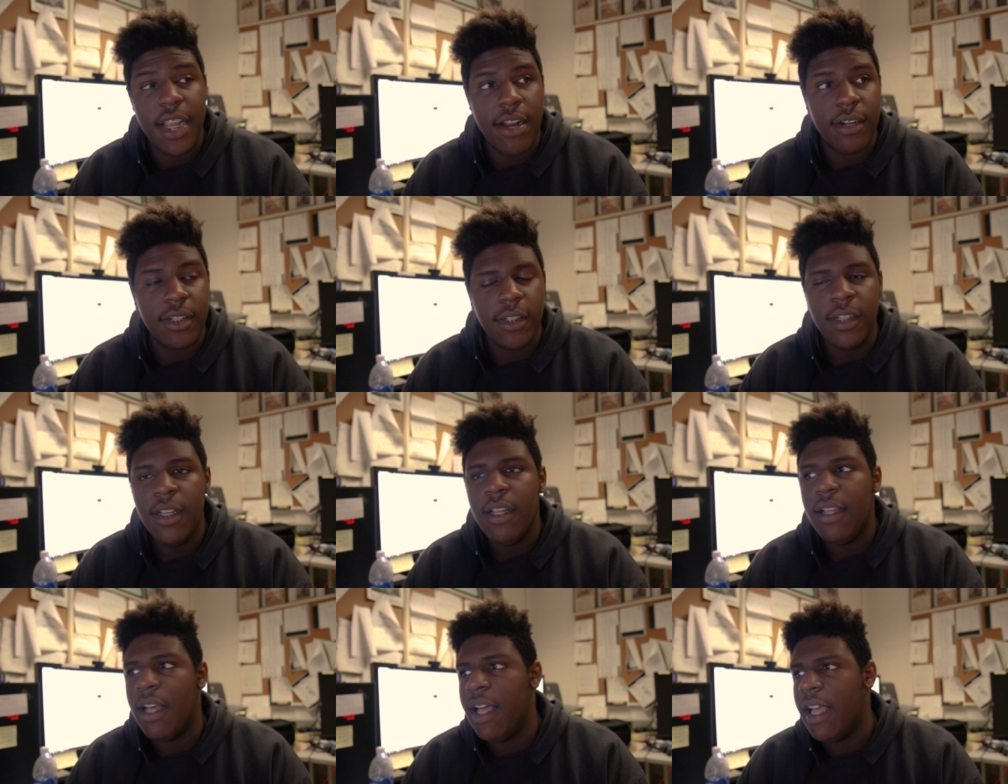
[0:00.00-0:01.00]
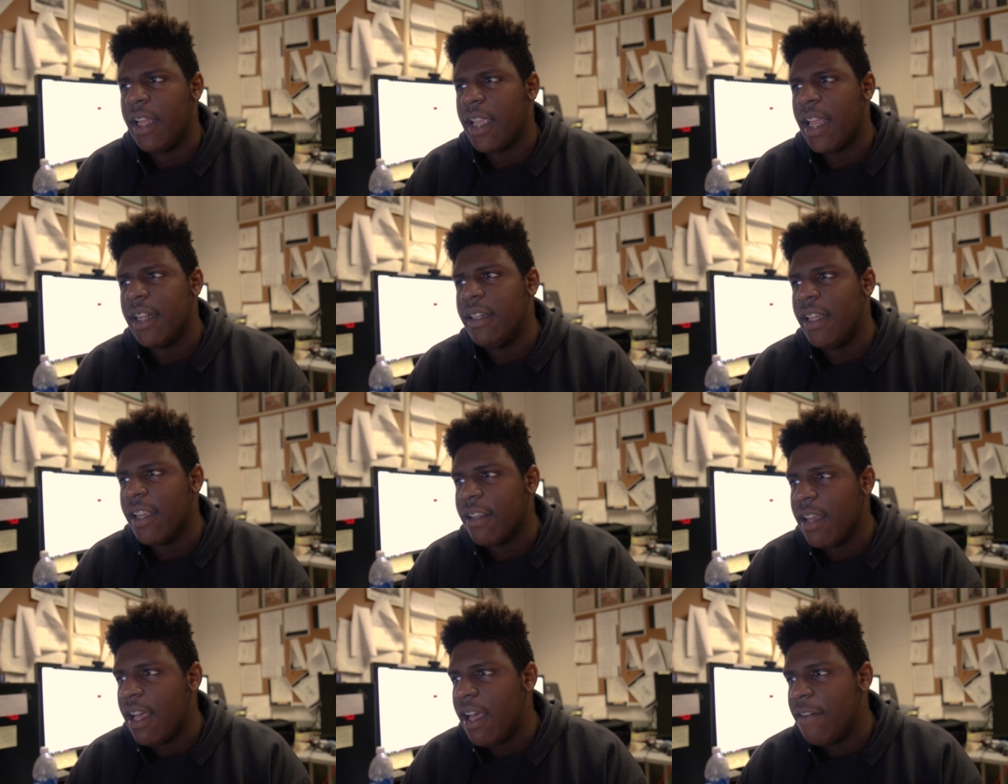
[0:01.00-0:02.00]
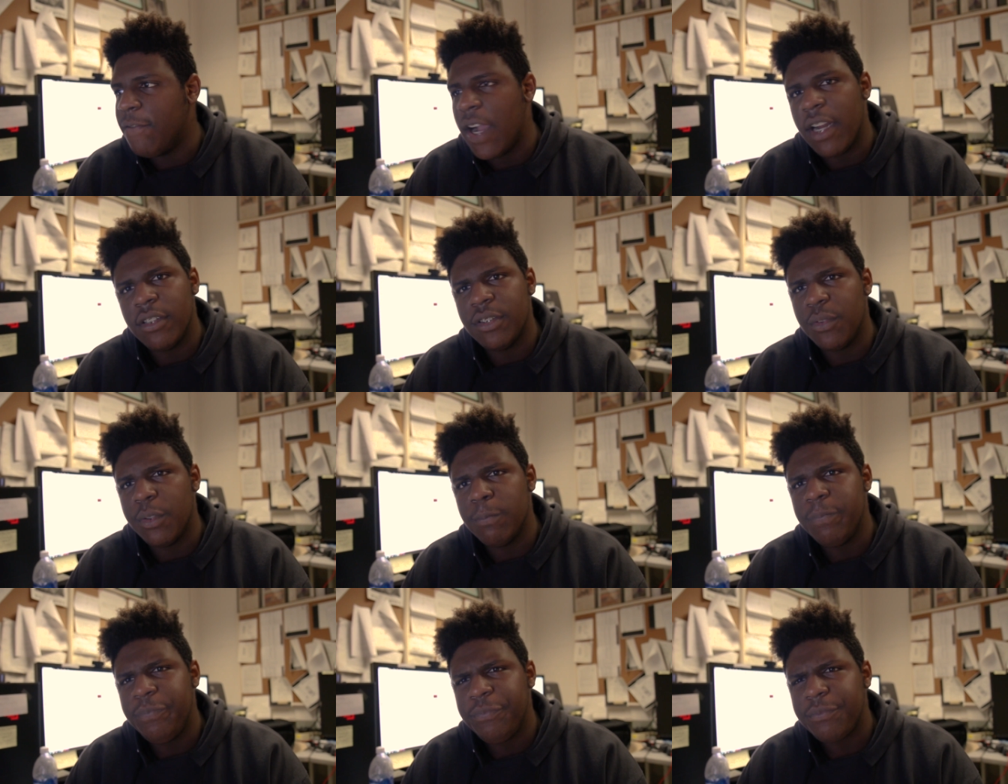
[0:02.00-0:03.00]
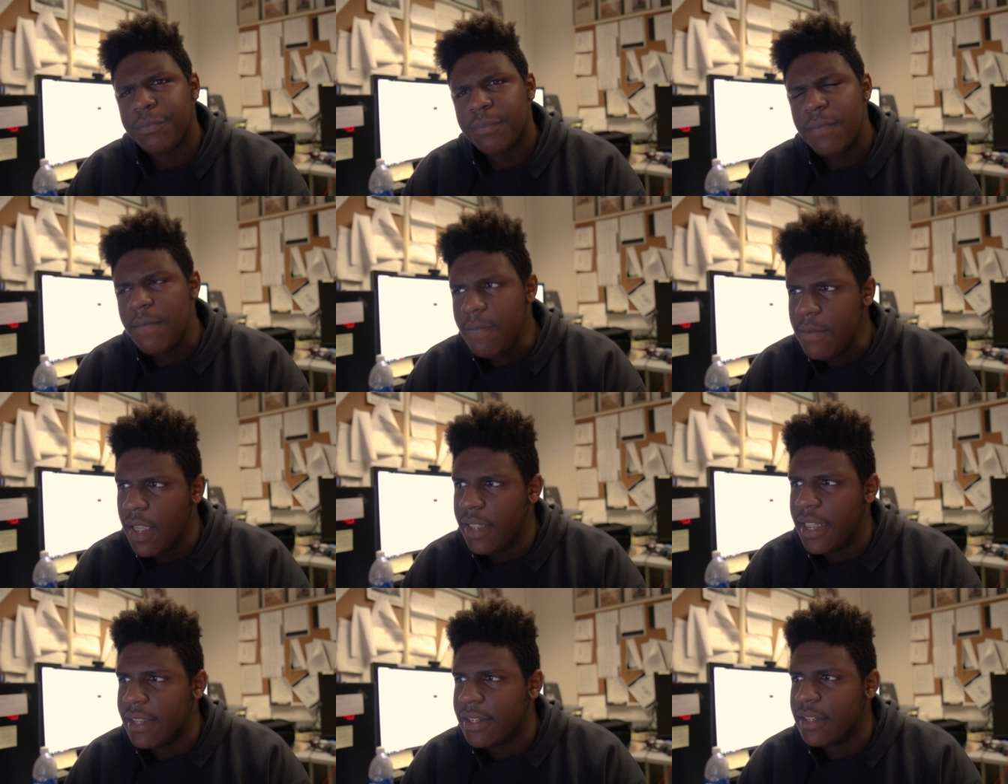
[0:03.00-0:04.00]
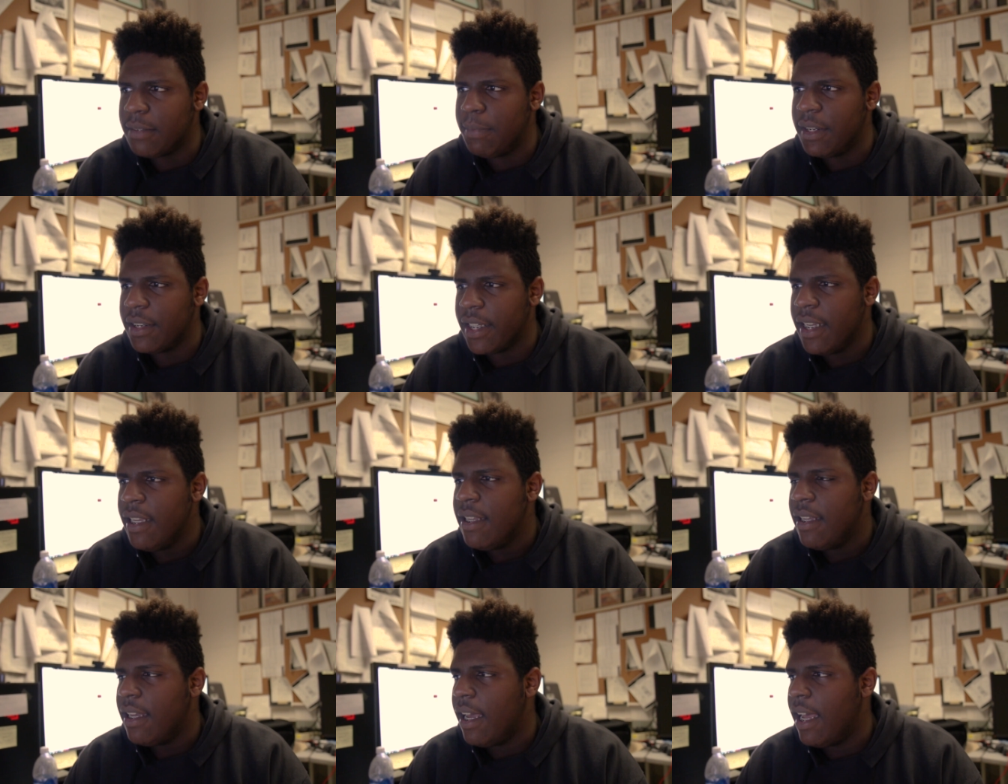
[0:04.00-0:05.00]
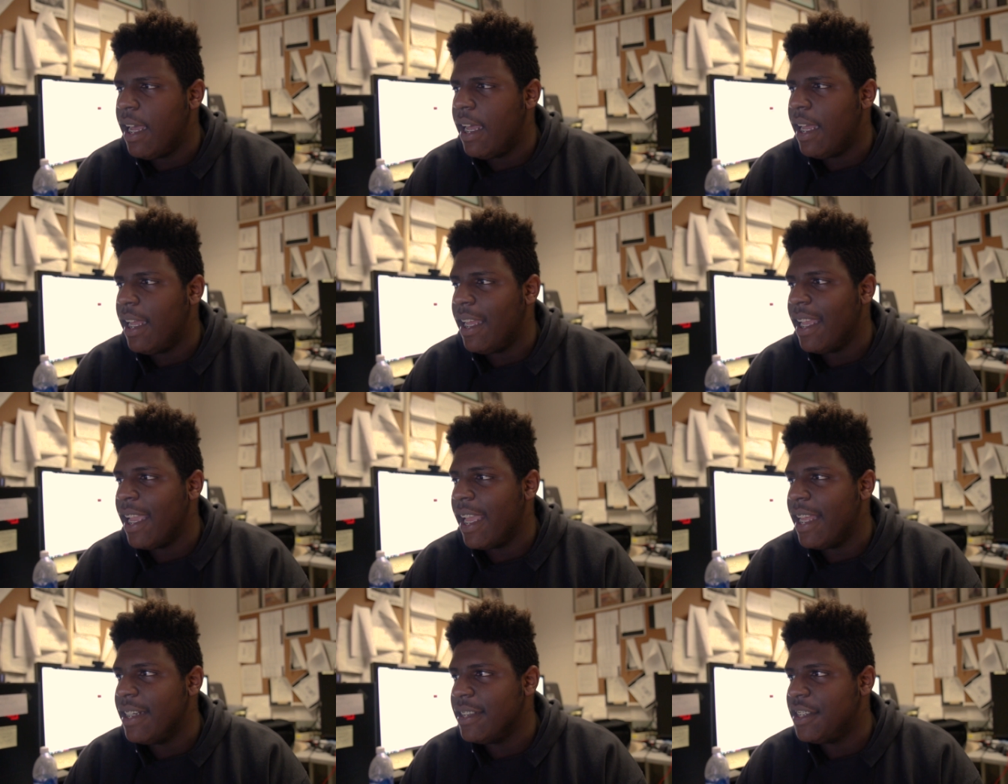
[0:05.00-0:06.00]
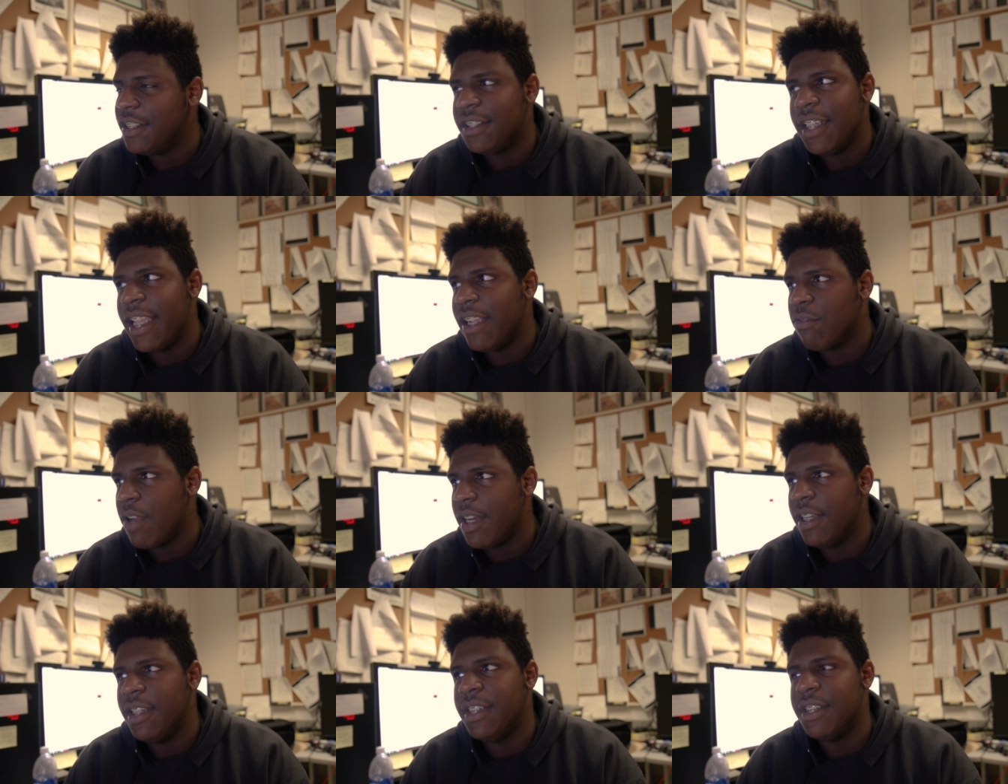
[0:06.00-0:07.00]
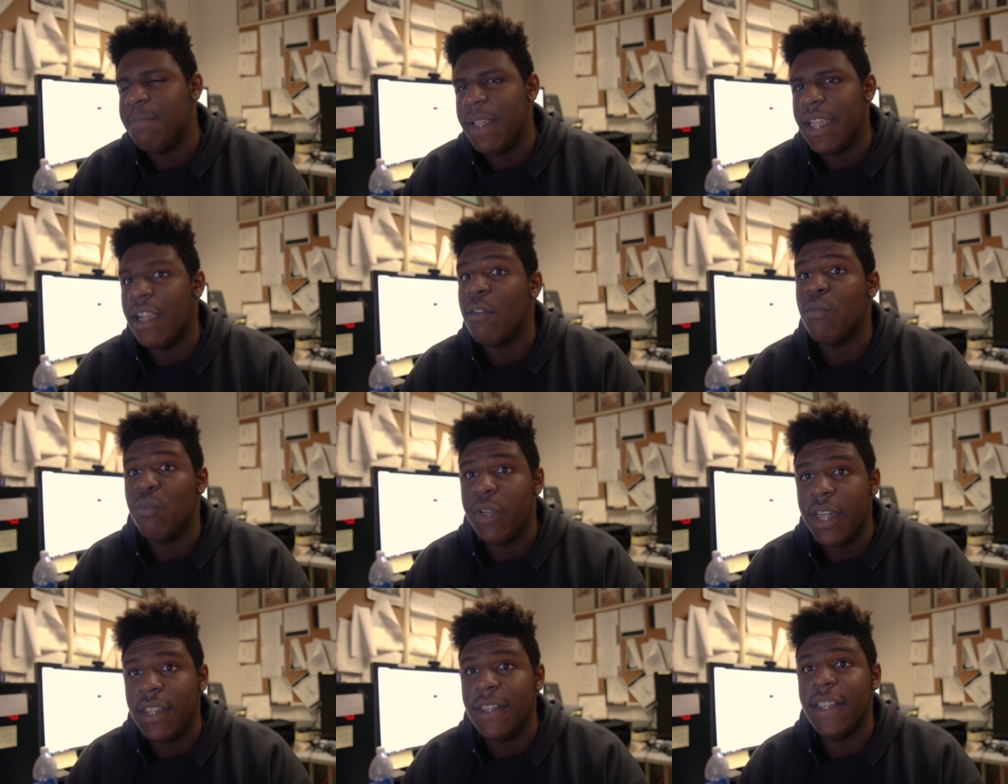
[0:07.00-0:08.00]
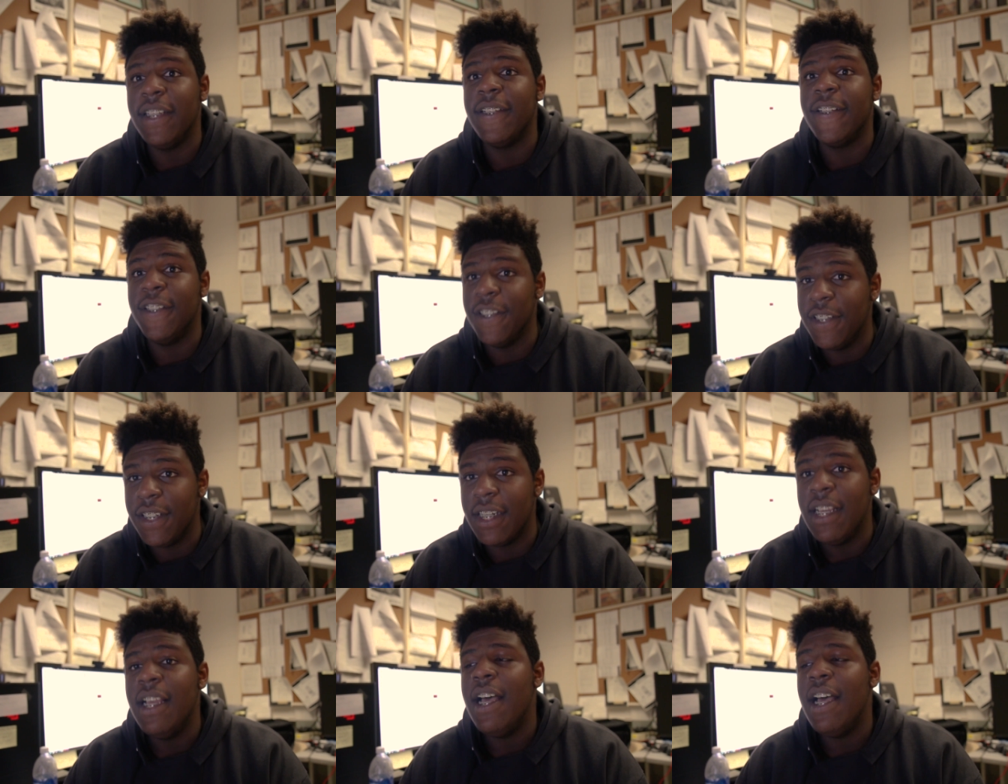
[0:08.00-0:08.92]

character, uh, kind of like uh, Firestorm and that sensibility uh, and just seeing red hood just being a really good